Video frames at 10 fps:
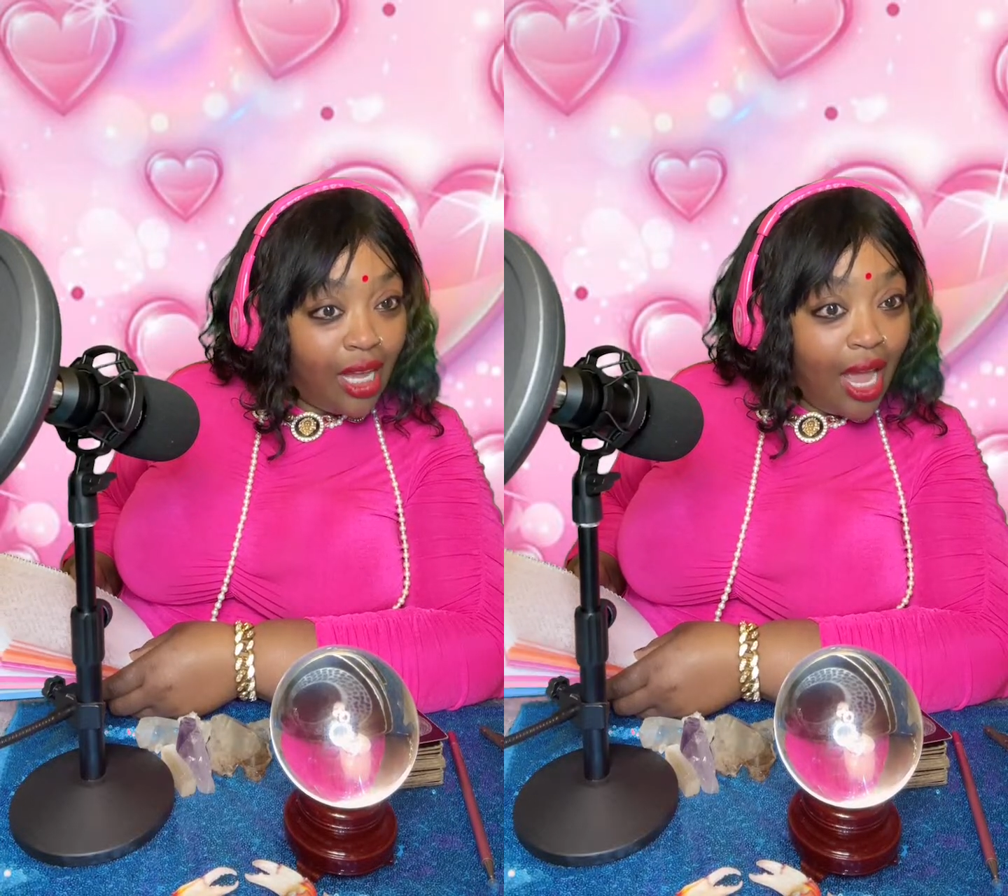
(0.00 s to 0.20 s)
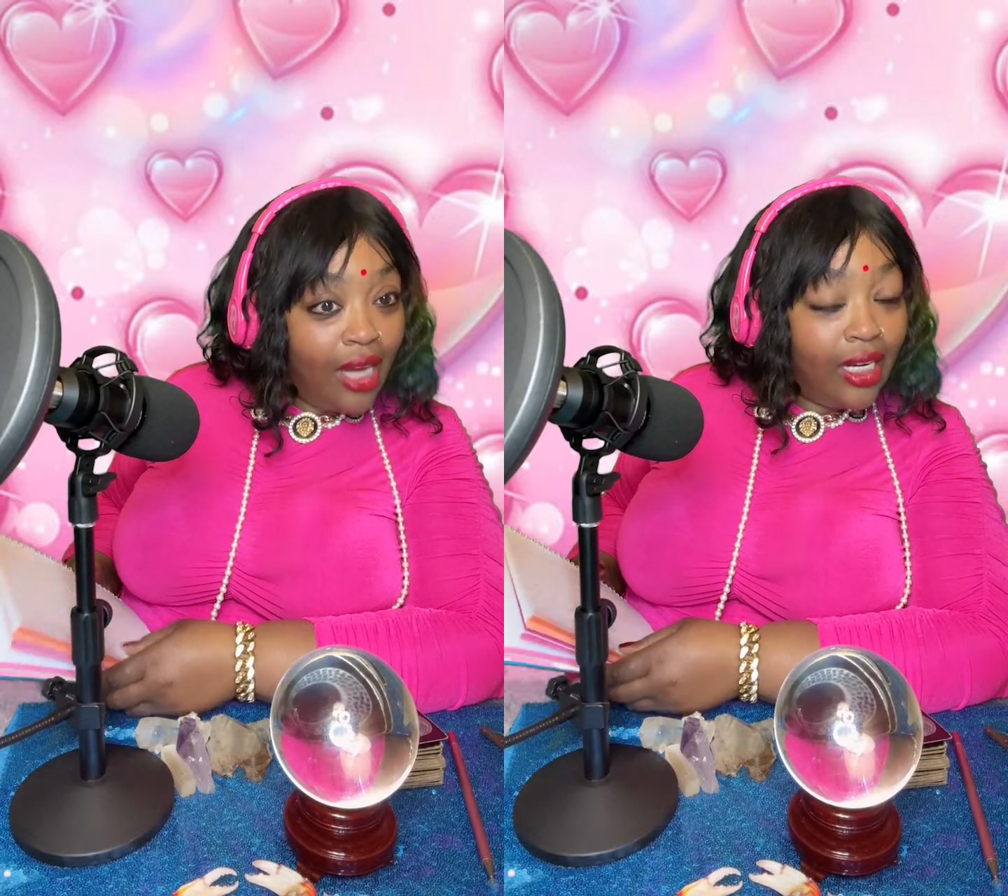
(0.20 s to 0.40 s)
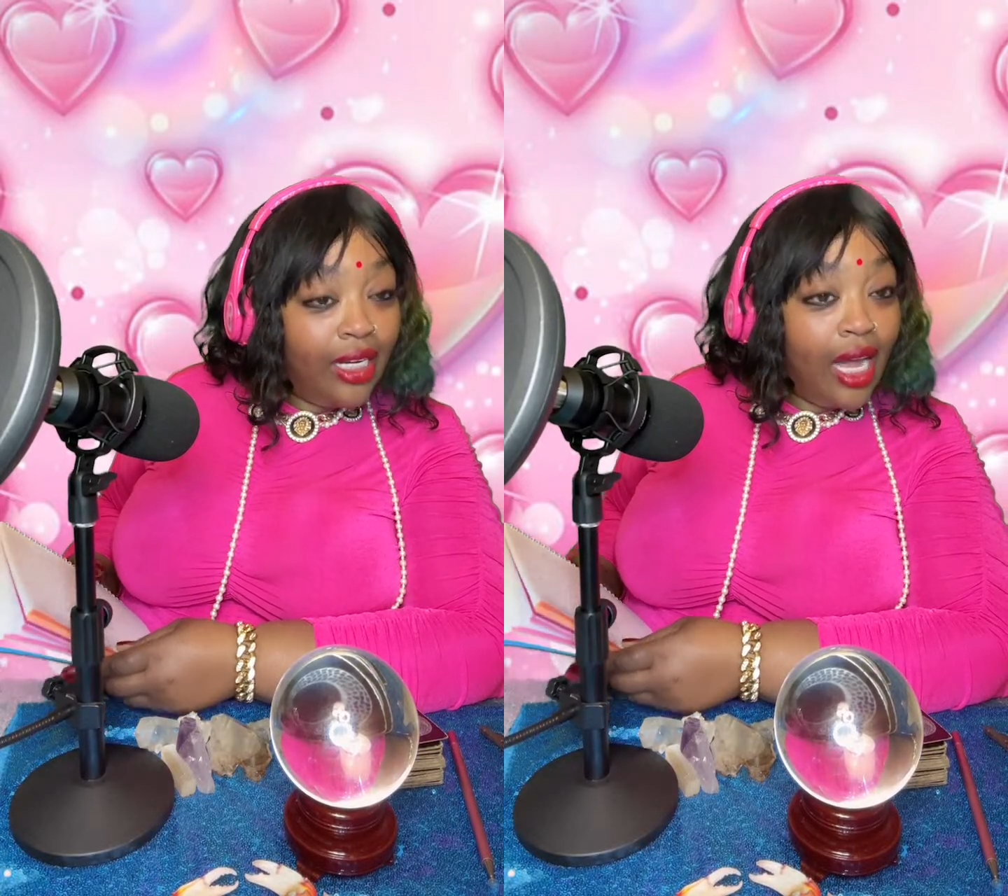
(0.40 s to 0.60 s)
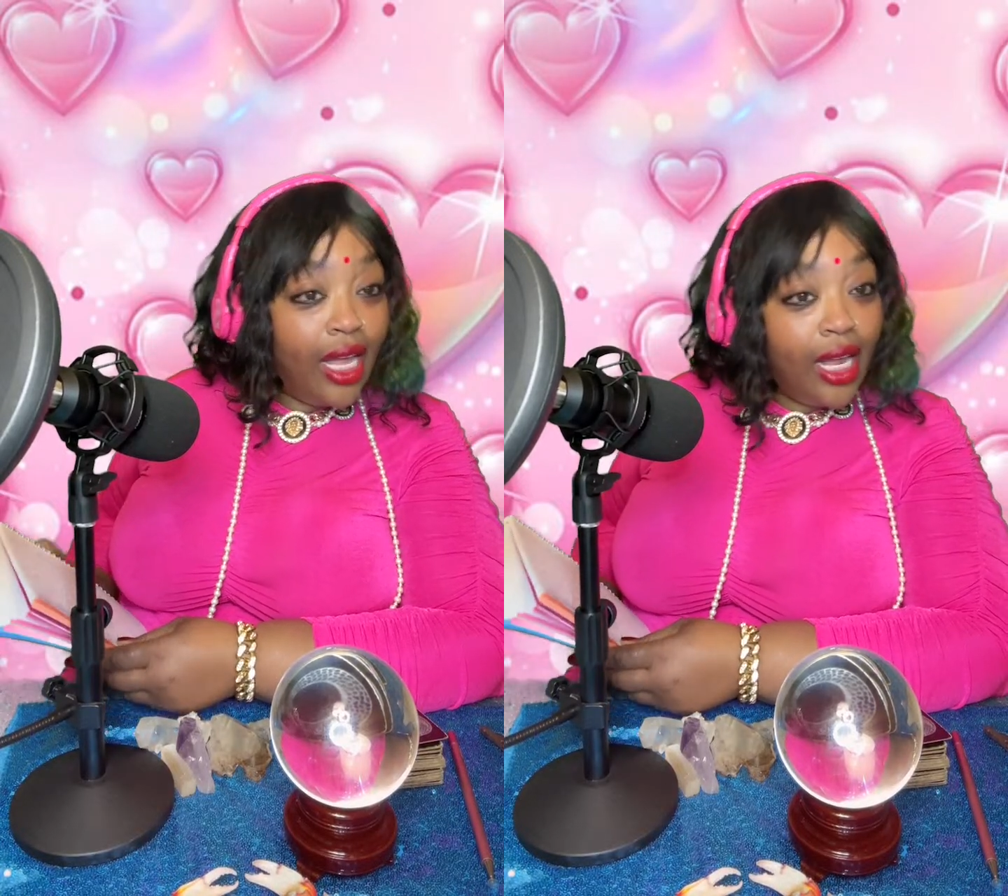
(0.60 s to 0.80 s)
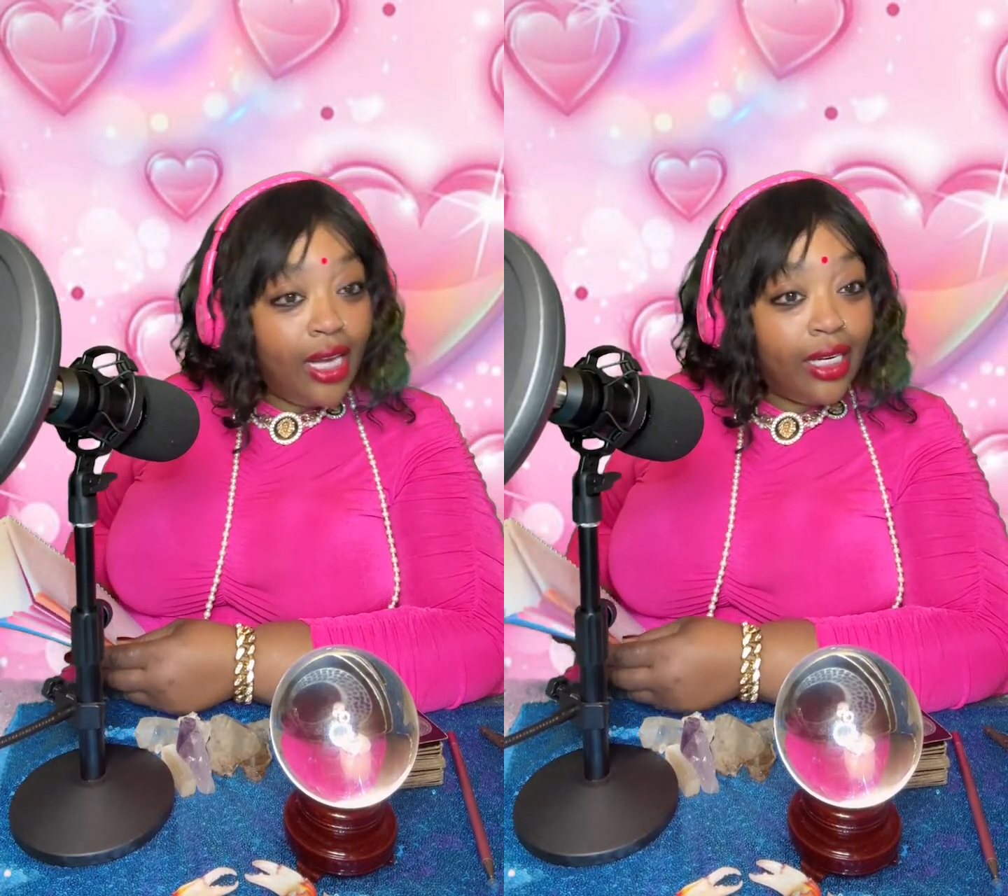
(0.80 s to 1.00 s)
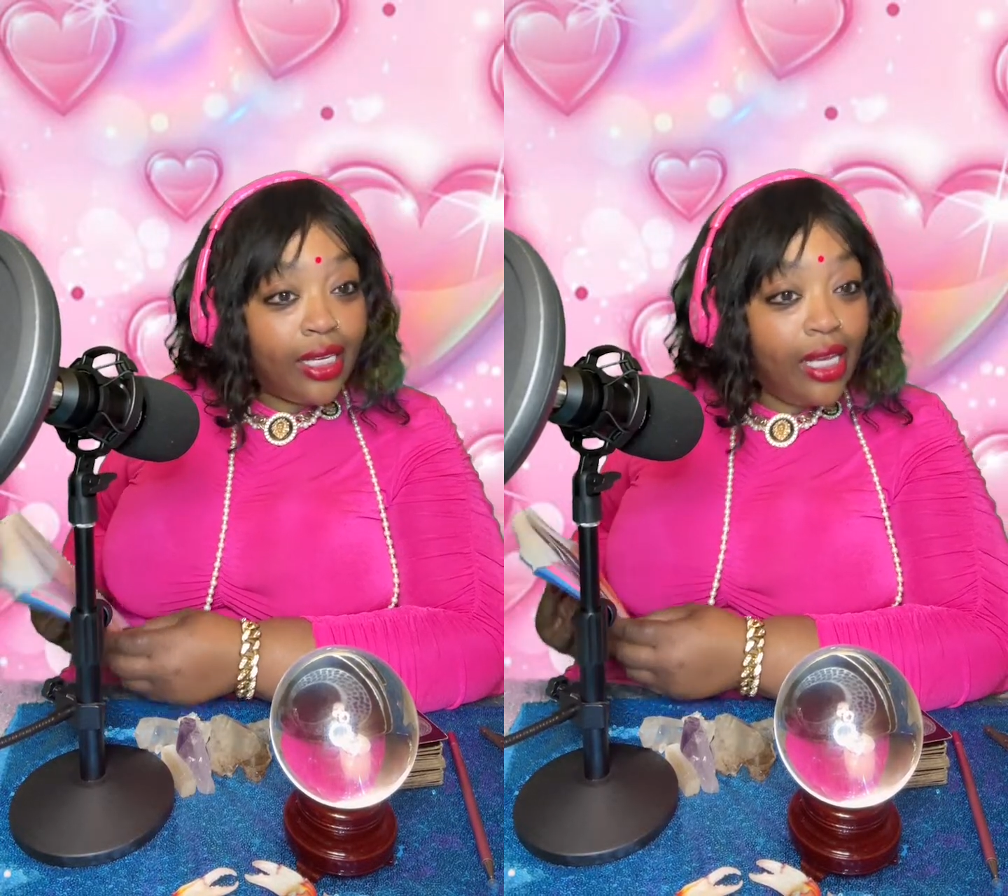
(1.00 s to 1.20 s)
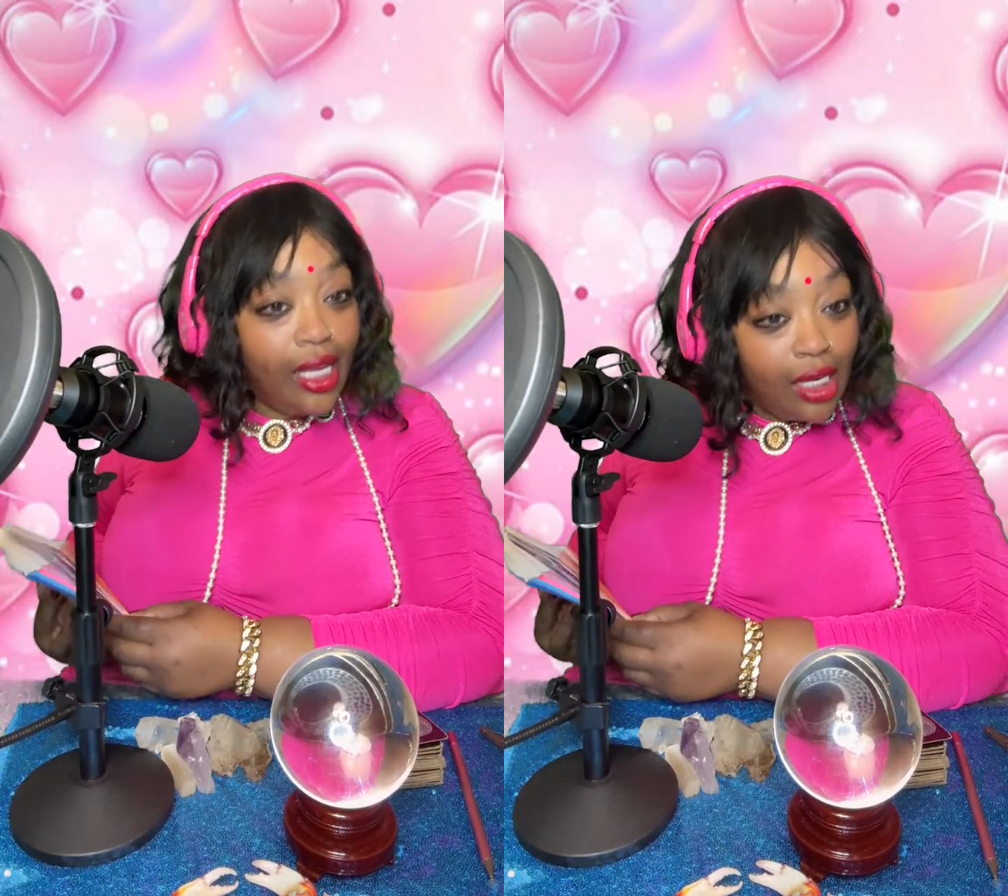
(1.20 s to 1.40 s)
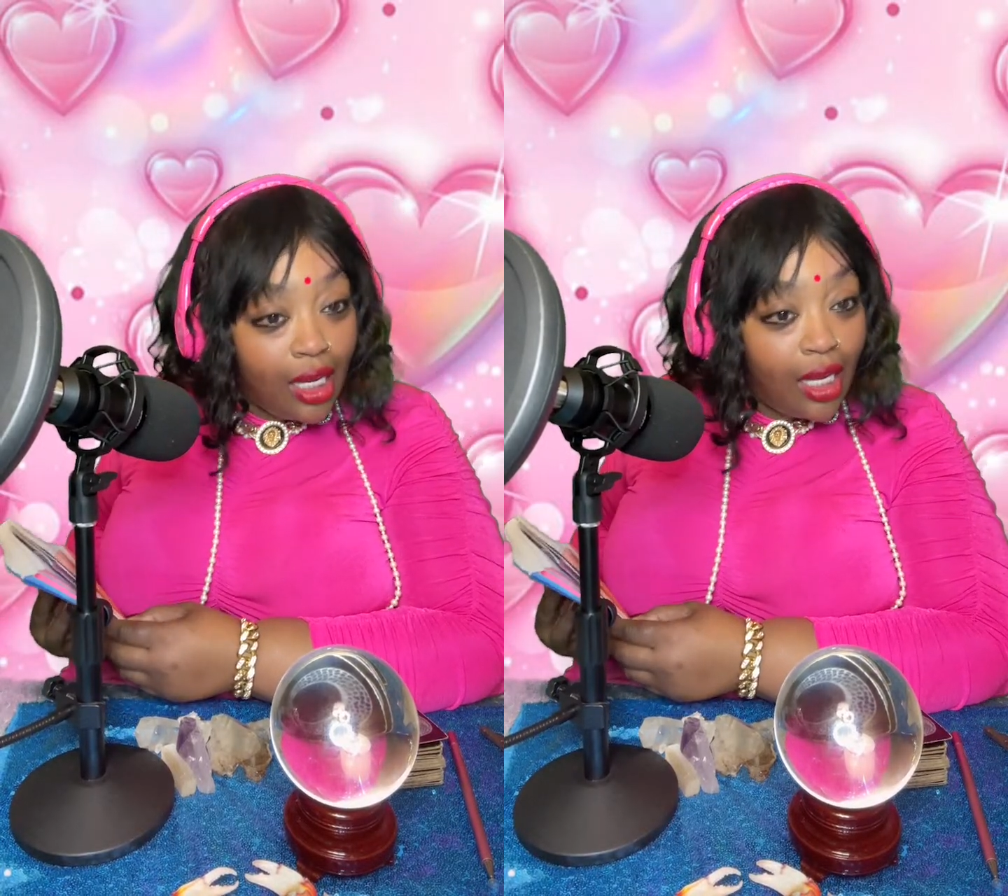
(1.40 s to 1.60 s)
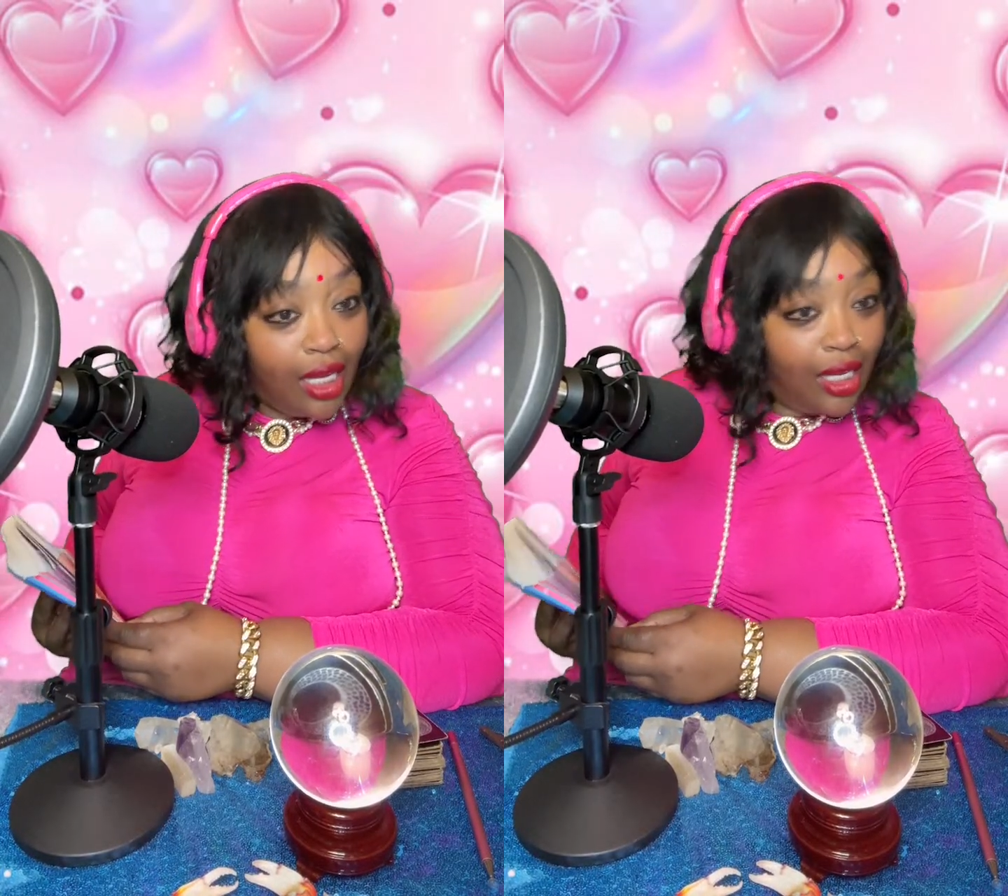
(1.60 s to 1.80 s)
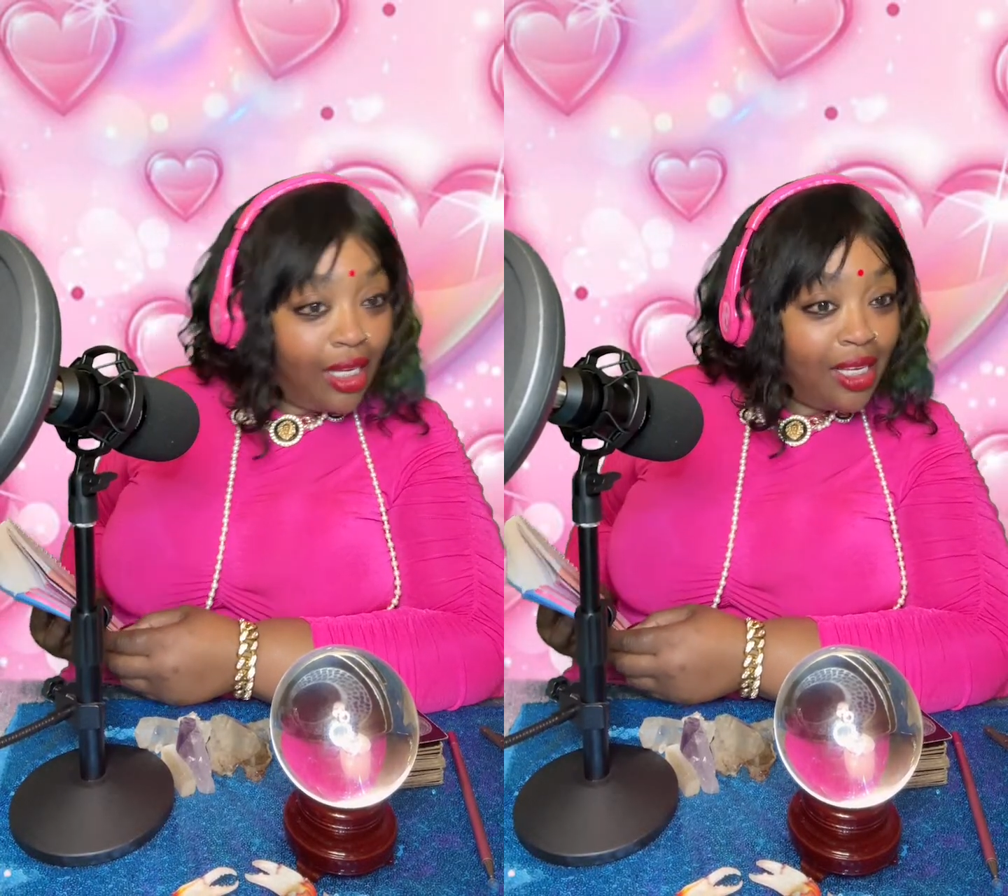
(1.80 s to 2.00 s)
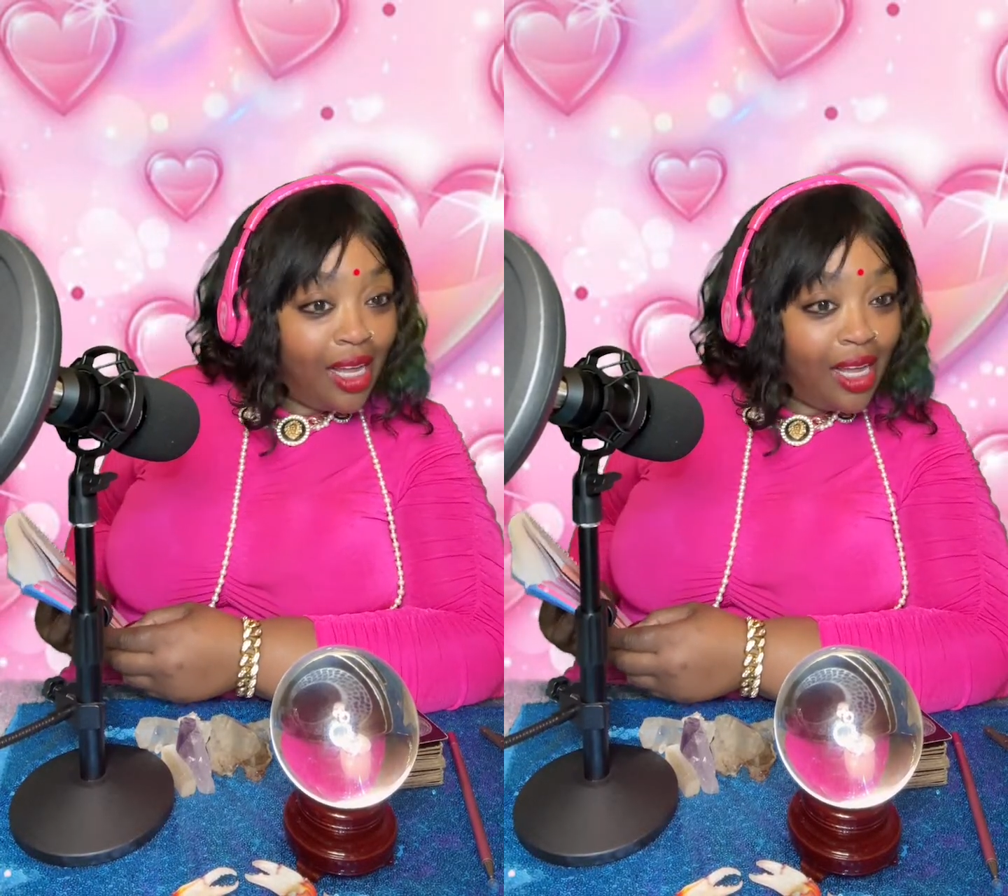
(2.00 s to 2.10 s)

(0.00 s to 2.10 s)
And a Kita.